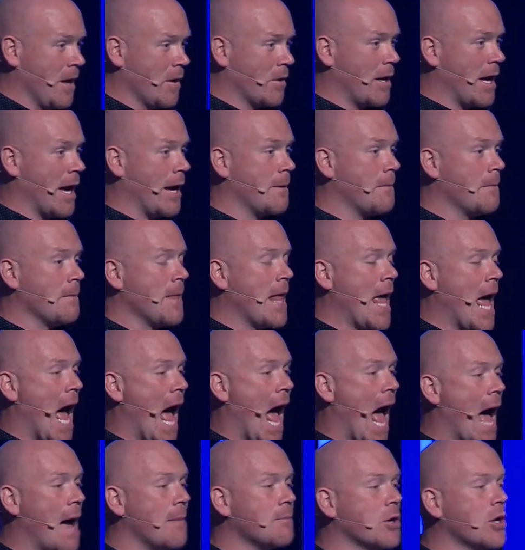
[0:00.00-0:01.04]
okay?
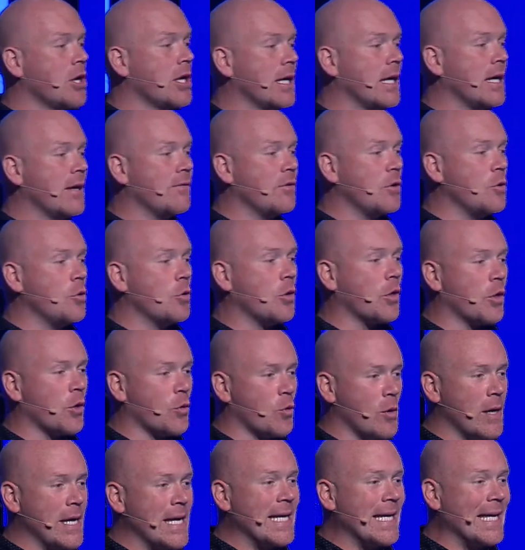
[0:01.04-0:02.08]
I'm going to give you
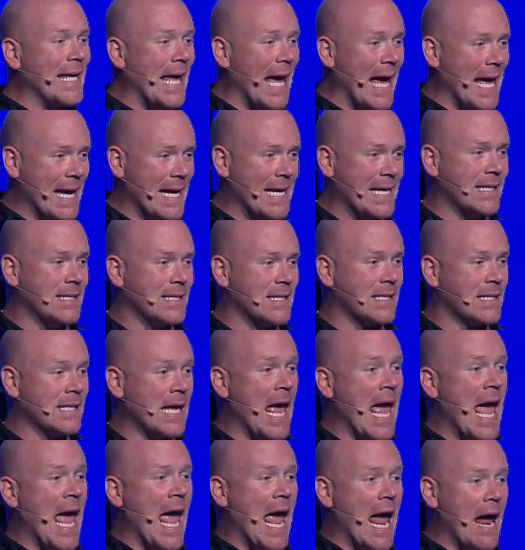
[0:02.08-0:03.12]
three gates
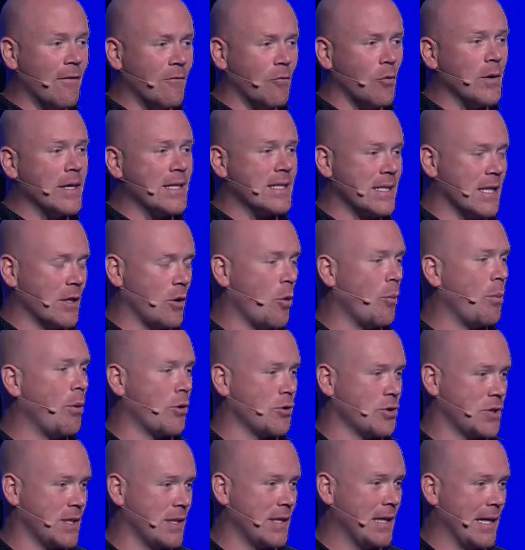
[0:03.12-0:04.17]
every single
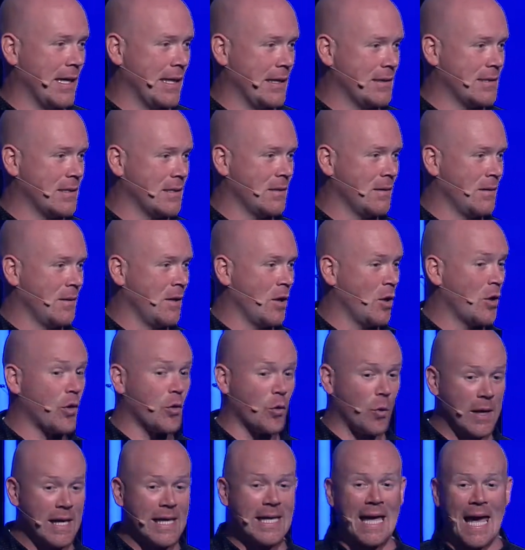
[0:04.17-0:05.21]
person needs.
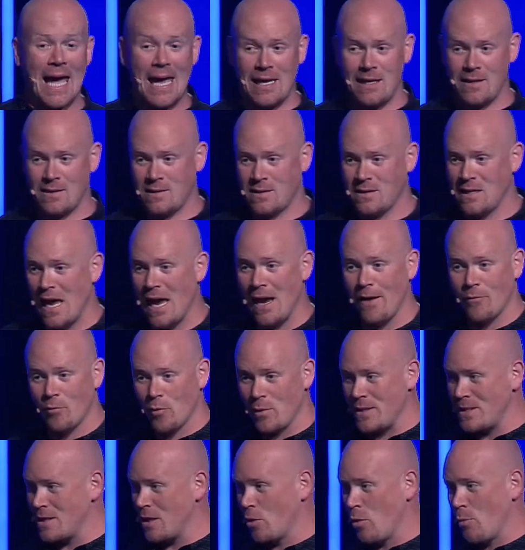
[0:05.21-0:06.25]
Three gates
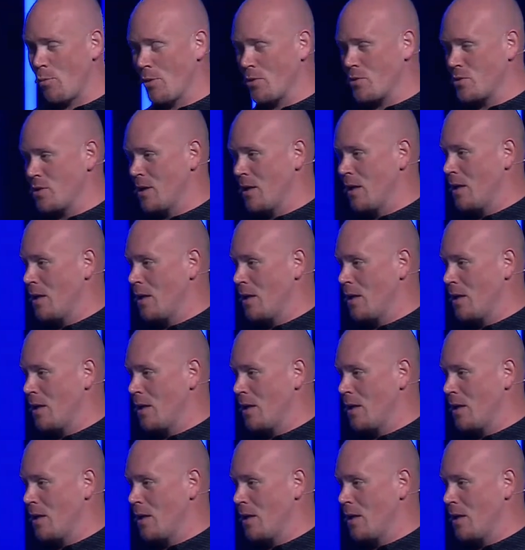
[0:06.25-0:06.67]
every single person